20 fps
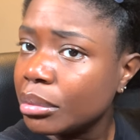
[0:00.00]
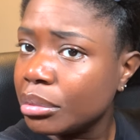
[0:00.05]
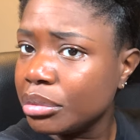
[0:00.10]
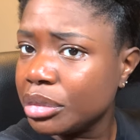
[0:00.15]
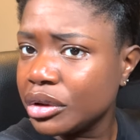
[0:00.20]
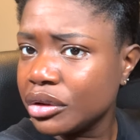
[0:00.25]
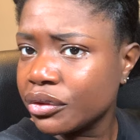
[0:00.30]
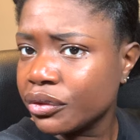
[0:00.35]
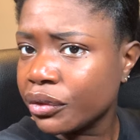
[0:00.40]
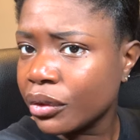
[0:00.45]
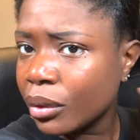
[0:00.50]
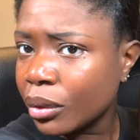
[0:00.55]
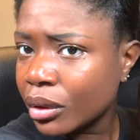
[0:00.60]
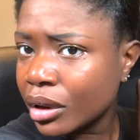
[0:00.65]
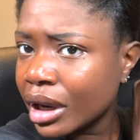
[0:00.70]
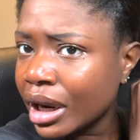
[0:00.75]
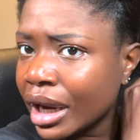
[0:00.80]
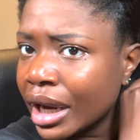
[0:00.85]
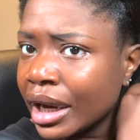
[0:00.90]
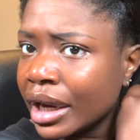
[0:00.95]

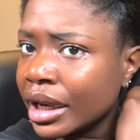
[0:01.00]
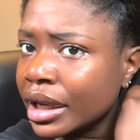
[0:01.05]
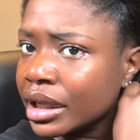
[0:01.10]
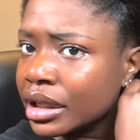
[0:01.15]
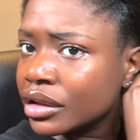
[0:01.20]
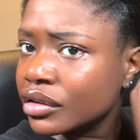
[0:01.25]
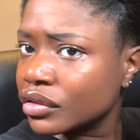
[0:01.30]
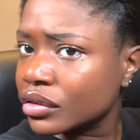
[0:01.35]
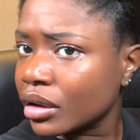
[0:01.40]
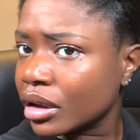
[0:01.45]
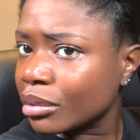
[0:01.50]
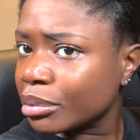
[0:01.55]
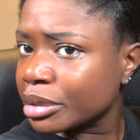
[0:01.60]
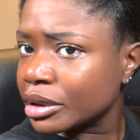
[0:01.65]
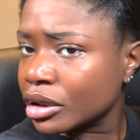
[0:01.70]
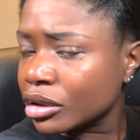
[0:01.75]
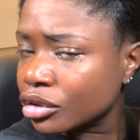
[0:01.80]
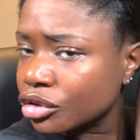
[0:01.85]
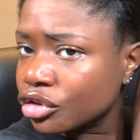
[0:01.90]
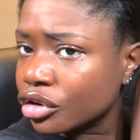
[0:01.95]
before I start
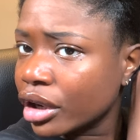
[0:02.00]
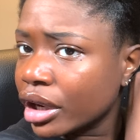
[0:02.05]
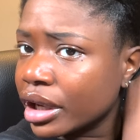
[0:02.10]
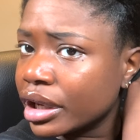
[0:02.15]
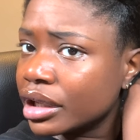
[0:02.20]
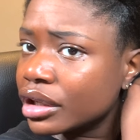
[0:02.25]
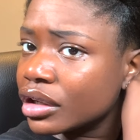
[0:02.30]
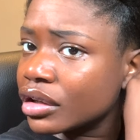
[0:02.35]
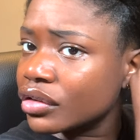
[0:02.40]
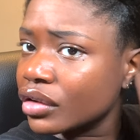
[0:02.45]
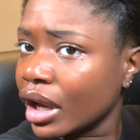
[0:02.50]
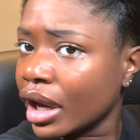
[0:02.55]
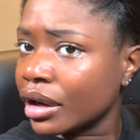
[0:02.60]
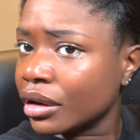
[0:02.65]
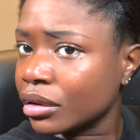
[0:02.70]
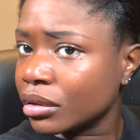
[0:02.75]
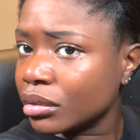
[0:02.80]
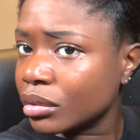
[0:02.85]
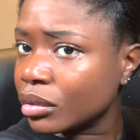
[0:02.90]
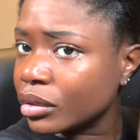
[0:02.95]
blow drying because I
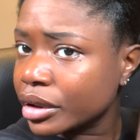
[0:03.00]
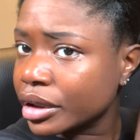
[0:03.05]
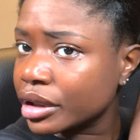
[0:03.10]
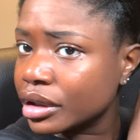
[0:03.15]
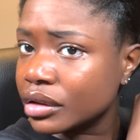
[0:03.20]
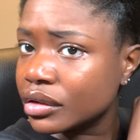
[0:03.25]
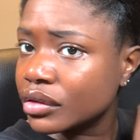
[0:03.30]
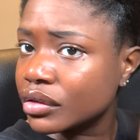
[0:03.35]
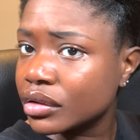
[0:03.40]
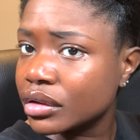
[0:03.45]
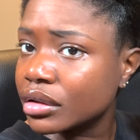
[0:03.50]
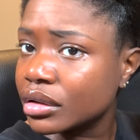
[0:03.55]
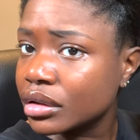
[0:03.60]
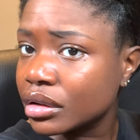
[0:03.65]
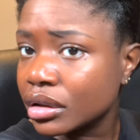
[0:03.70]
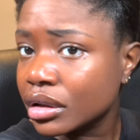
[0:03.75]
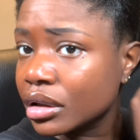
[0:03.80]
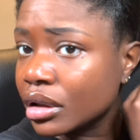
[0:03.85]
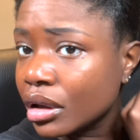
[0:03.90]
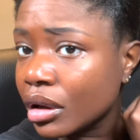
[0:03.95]
don't want,
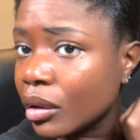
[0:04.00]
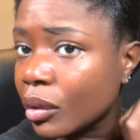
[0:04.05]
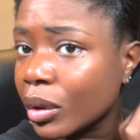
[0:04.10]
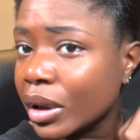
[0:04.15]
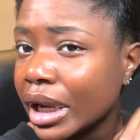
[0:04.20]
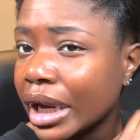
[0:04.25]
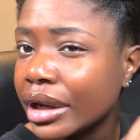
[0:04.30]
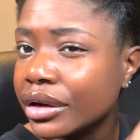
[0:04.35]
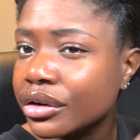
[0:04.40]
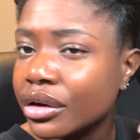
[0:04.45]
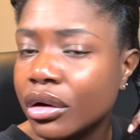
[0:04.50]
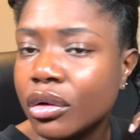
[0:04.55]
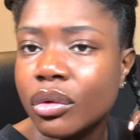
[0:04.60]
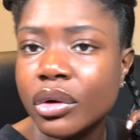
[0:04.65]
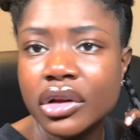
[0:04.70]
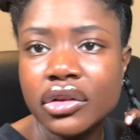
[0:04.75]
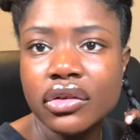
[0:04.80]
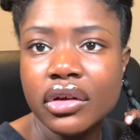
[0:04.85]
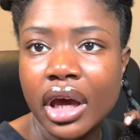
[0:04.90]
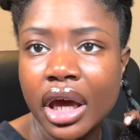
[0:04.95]
what I don't
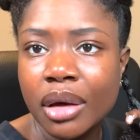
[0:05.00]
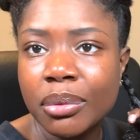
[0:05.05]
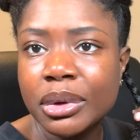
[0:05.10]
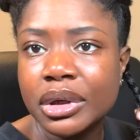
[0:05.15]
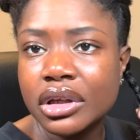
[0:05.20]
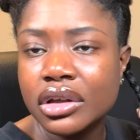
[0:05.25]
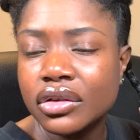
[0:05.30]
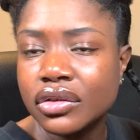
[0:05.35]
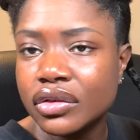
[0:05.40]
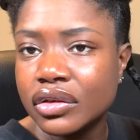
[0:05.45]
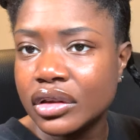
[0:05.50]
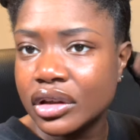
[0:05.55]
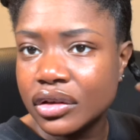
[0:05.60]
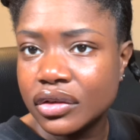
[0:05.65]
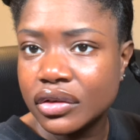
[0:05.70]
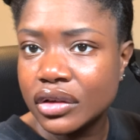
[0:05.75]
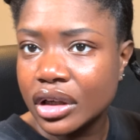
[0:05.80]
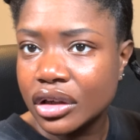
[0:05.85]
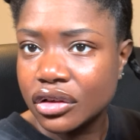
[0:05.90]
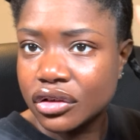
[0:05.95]
want to happen is this
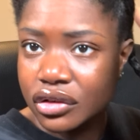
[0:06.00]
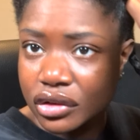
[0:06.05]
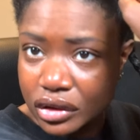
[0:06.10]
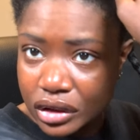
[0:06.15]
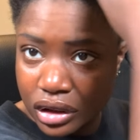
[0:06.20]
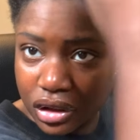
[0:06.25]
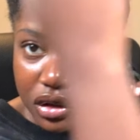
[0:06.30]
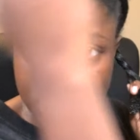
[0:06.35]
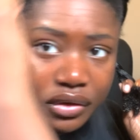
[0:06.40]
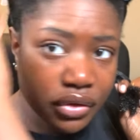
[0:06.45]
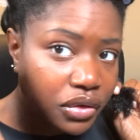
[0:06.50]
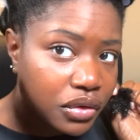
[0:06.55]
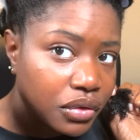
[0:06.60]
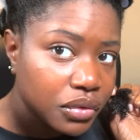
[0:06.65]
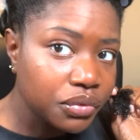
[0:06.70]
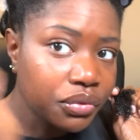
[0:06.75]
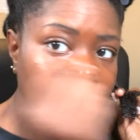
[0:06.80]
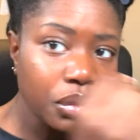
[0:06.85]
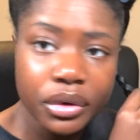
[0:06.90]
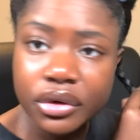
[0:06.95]
section, these
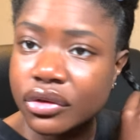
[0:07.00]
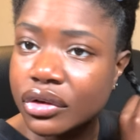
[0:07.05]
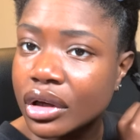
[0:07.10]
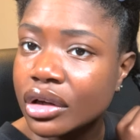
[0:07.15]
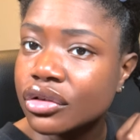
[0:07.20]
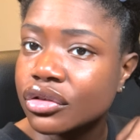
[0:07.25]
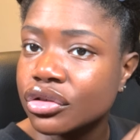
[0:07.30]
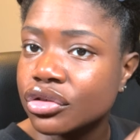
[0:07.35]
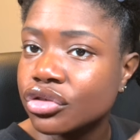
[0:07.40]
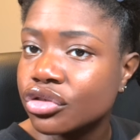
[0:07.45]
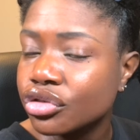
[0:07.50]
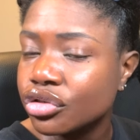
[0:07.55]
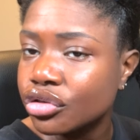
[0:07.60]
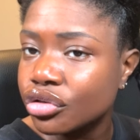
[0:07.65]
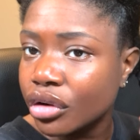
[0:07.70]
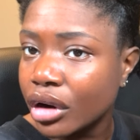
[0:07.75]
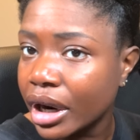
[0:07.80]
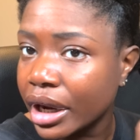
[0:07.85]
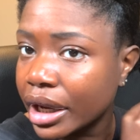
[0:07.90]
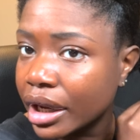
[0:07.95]
four sections
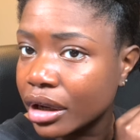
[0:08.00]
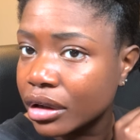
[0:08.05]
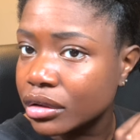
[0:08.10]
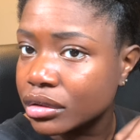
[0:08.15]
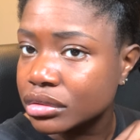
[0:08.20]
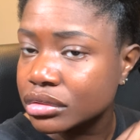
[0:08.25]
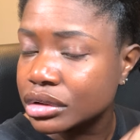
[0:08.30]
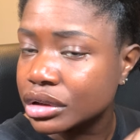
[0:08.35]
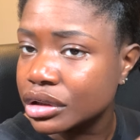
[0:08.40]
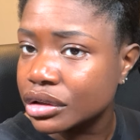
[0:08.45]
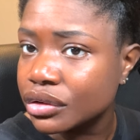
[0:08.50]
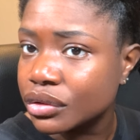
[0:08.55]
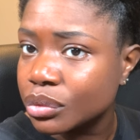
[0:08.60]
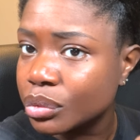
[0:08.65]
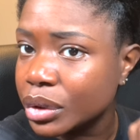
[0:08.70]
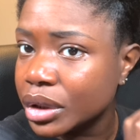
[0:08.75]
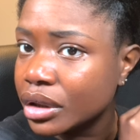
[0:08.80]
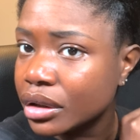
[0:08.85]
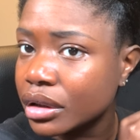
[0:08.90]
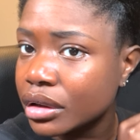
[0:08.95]
dry out because
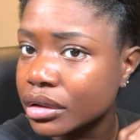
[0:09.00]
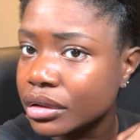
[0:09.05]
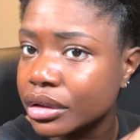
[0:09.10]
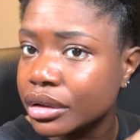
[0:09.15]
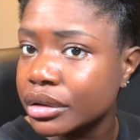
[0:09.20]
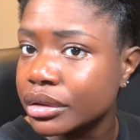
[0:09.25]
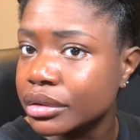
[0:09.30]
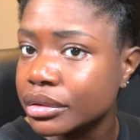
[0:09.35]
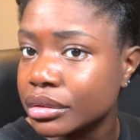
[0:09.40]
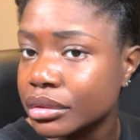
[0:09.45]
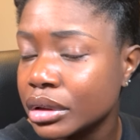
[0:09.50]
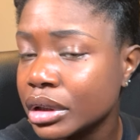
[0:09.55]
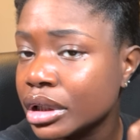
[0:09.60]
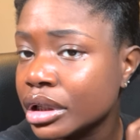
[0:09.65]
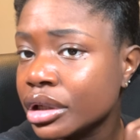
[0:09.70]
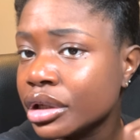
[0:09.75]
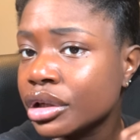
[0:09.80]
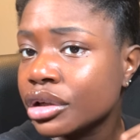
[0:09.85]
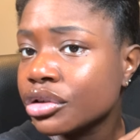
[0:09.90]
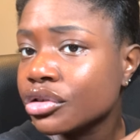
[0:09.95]
we all know
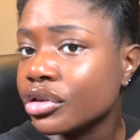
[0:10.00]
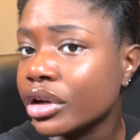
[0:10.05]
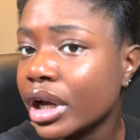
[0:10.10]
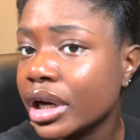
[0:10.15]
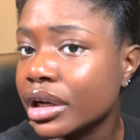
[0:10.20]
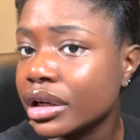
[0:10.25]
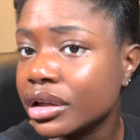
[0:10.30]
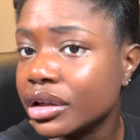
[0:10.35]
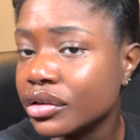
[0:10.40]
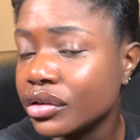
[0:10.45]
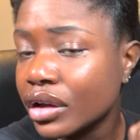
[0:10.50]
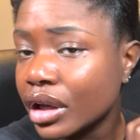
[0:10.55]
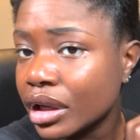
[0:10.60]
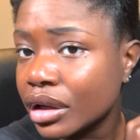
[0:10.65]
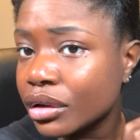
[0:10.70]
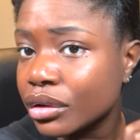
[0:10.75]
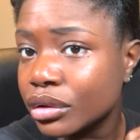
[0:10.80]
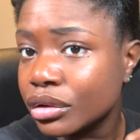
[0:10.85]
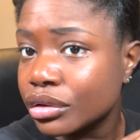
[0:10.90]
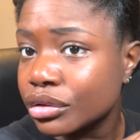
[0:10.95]
trying to
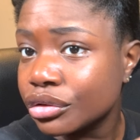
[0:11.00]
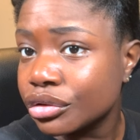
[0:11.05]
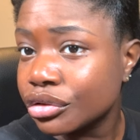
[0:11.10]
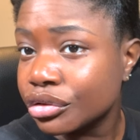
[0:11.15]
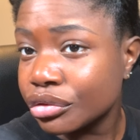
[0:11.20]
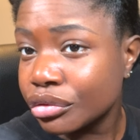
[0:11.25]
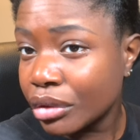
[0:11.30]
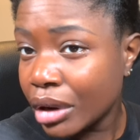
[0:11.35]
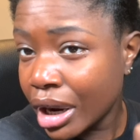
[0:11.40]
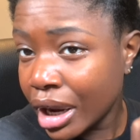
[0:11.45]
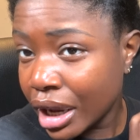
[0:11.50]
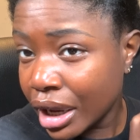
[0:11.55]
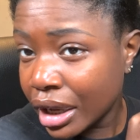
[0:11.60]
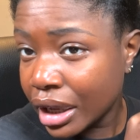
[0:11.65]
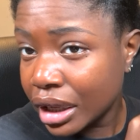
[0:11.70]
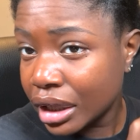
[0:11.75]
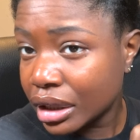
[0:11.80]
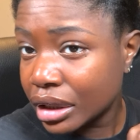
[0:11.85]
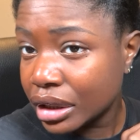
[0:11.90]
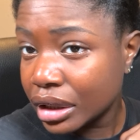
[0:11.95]
detangle
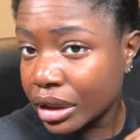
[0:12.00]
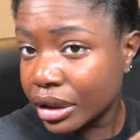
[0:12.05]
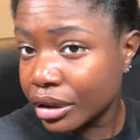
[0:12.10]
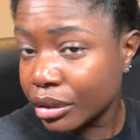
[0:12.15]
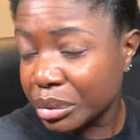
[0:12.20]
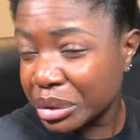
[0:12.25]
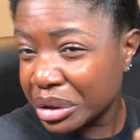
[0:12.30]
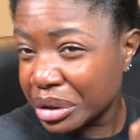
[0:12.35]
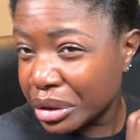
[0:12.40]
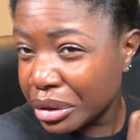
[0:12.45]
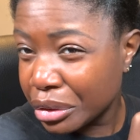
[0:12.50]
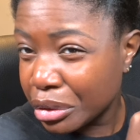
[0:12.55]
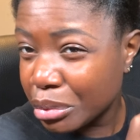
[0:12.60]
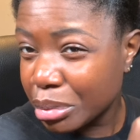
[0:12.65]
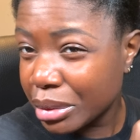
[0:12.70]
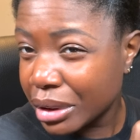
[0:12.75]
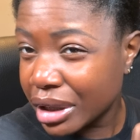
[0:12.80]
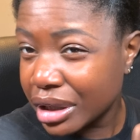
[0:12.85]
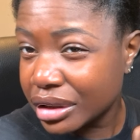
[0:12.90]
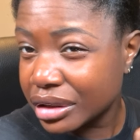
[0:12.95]
dry hair with no
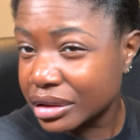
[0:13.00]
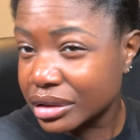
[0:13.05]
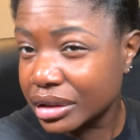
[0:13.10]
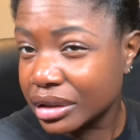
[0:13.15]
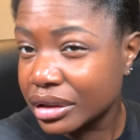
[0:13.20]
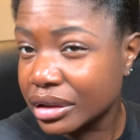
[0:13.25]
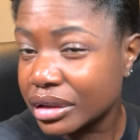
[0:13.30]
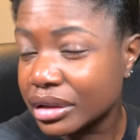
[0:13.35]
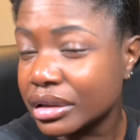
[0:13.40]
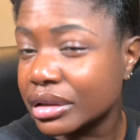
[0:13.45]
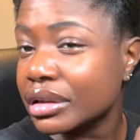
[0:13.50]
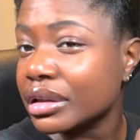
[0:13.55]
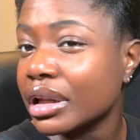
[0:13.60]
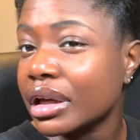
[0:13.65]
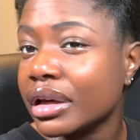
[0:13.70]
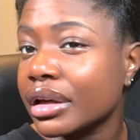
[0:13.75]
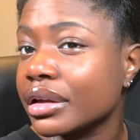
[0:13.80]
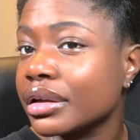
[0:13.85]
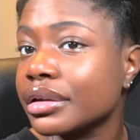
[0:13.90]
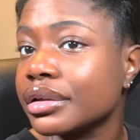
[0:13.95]
product in it,
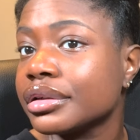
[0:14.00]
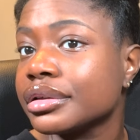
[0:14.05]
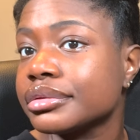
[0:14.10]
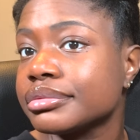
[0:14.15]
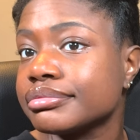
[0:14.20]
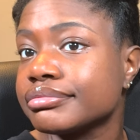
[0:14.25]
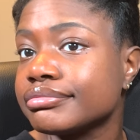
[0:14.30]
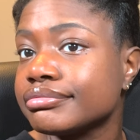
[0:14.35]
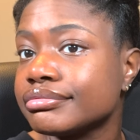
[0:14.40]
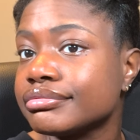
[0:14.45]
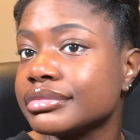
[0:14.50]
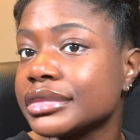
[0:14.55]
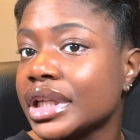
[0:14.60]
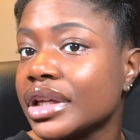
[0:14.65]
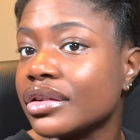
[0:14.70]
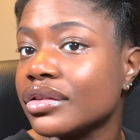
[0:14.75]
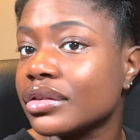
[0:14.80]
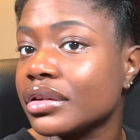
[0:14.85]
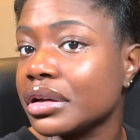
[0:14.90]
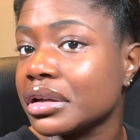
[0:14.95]
like
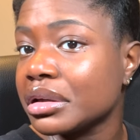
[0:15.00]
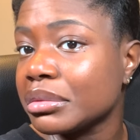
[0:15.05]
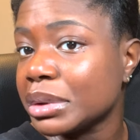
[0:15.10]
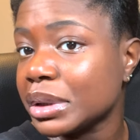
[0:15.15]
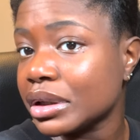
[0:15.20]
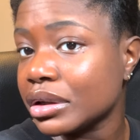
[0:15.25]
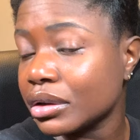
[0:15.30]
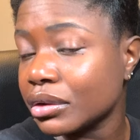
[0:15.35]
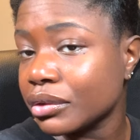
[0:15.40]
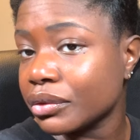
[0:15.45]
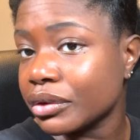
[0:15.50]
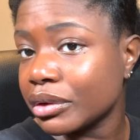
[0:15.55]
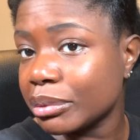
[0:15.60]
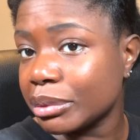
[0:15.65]
it's gonna be a no for